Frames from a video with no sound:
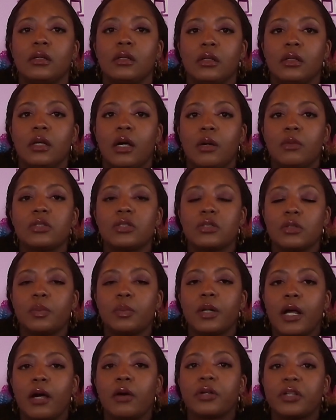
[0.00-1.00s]
I want you to put
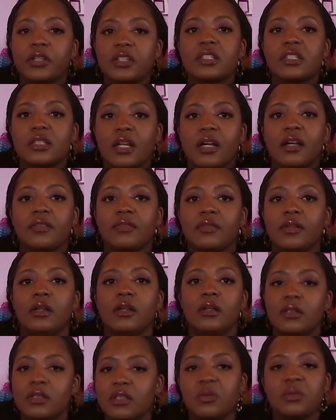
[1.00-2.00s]
out good stuff.
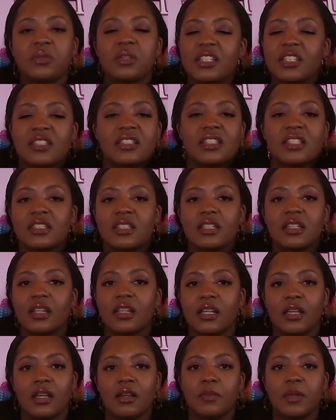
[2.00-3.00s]
Don't consistently
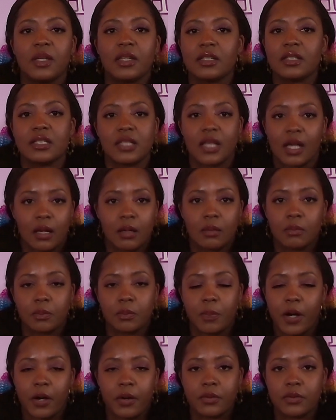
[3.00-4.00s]
give me the same
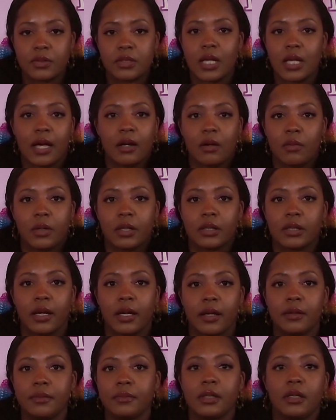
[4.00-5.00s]
pose. I don't want that.
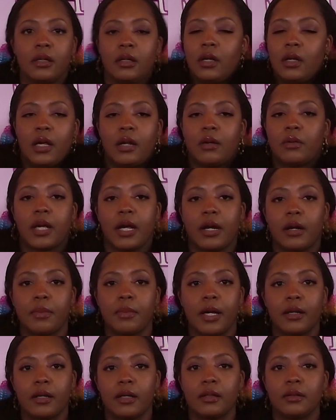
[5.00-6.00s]
I don't care about
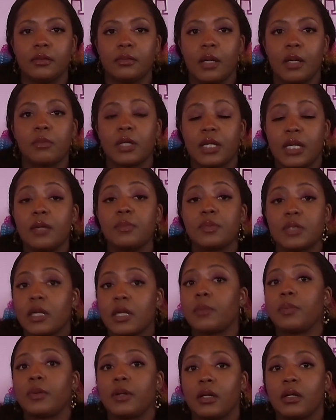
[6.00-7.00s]
it. I'm going to keep
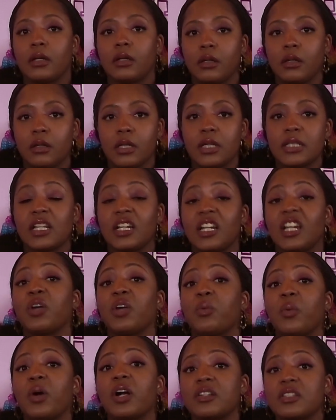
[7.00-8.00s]
skipping it. It's going to get
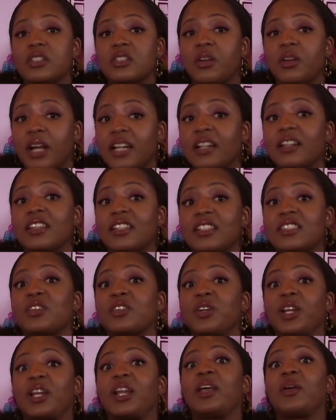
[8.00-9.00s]
worse. Your analytics are going
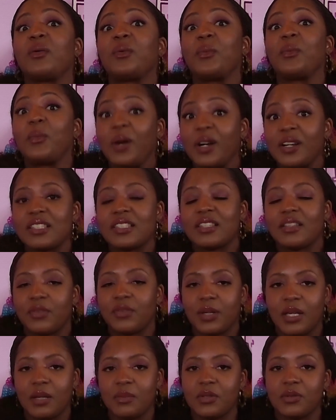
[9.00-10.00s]
to get worse if you
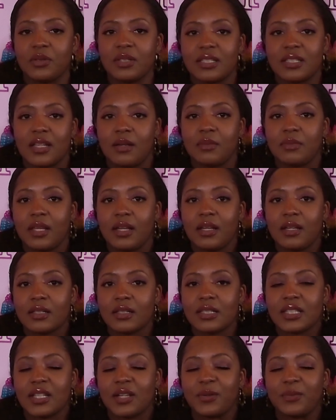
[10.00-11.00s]
keep doing the same thing. So
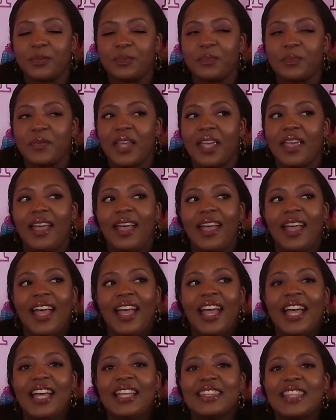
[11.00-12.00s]

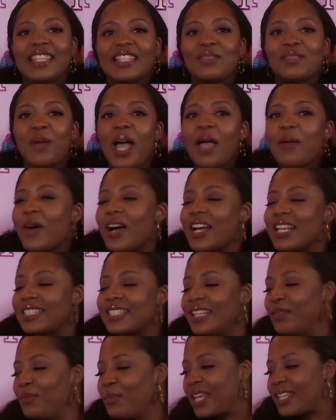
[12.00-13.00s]
that's my bossy
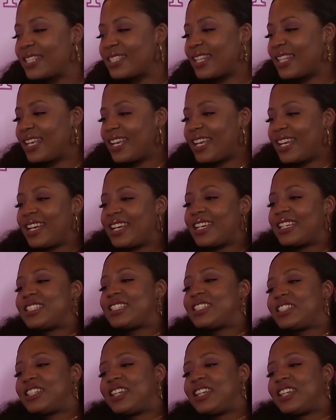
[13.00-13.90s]
message.